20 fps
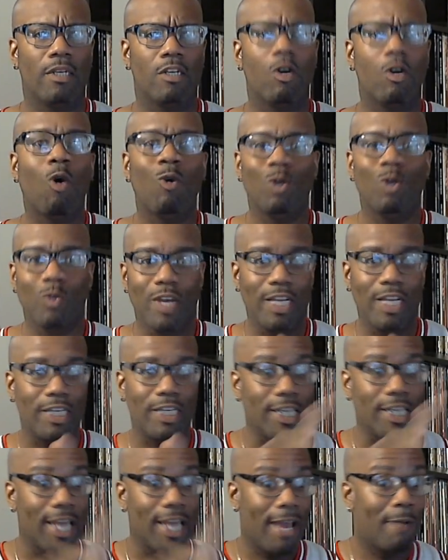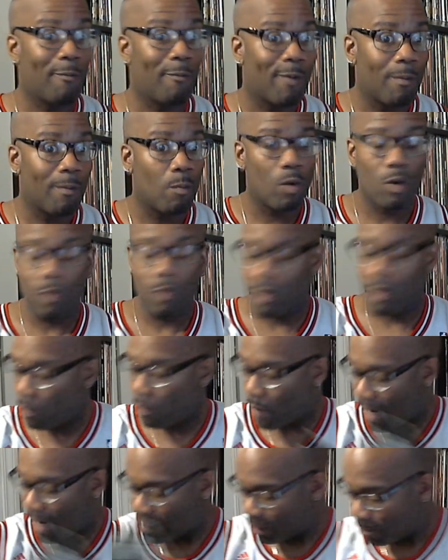Coltrane did have one more with the
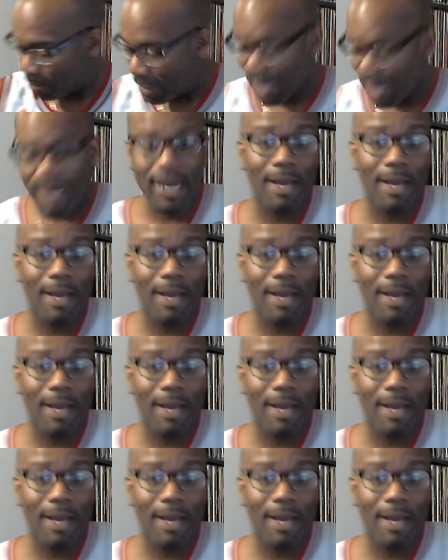white spine.